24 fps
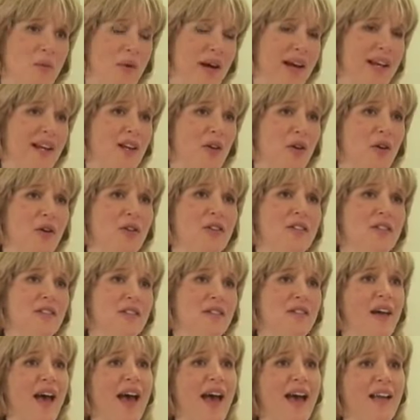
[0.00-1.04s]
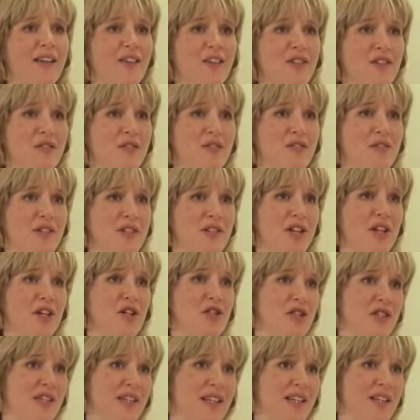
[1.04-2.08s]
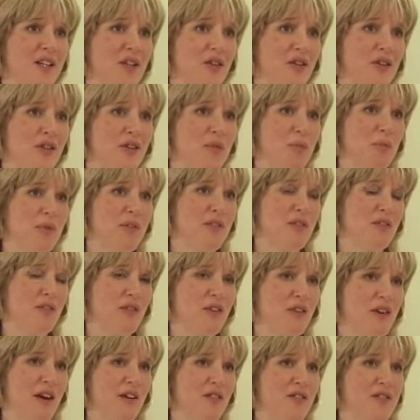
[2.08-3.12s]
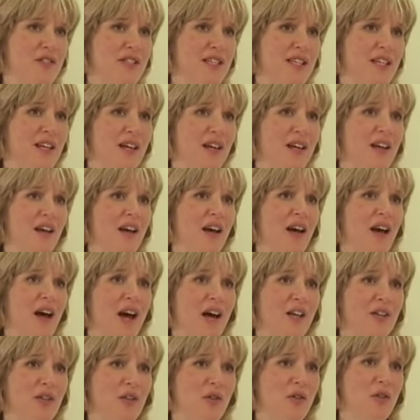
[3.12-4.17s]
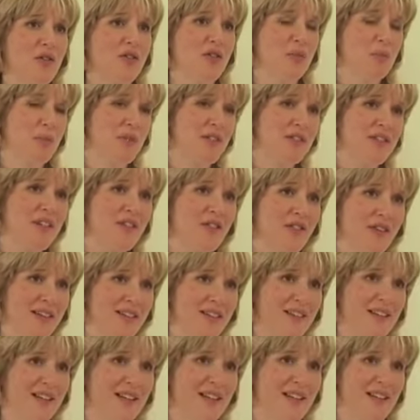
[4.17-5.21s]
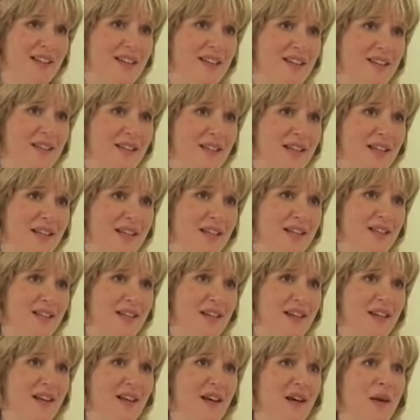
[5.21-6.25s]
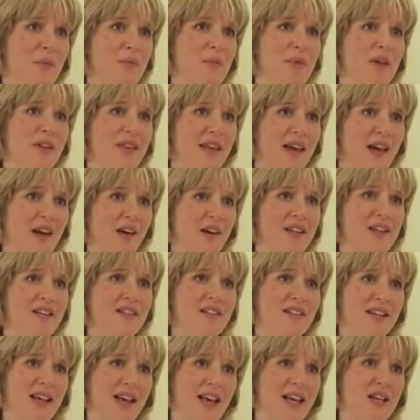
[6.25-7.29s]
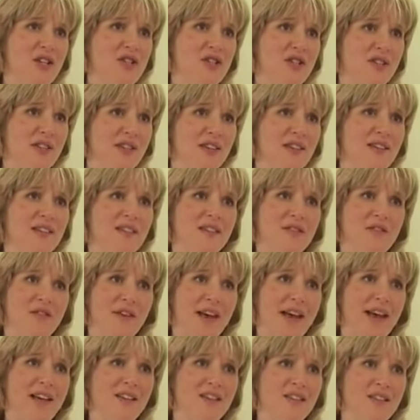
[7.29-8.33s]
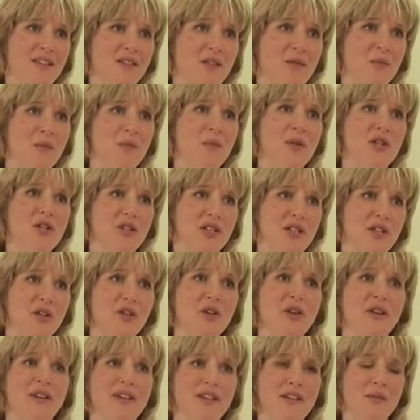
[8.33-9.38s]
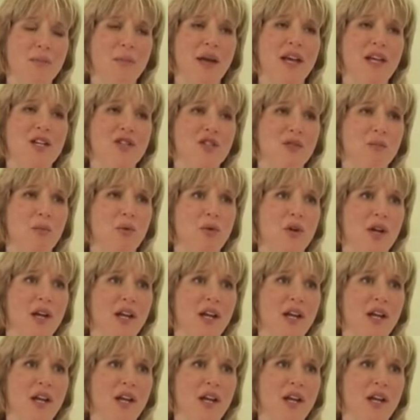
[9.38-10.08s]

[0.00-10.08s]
weight loss and reduction in urine-specific gravity, are not specific to kidney disease, but they are an indication that as a vet we should look at this patient more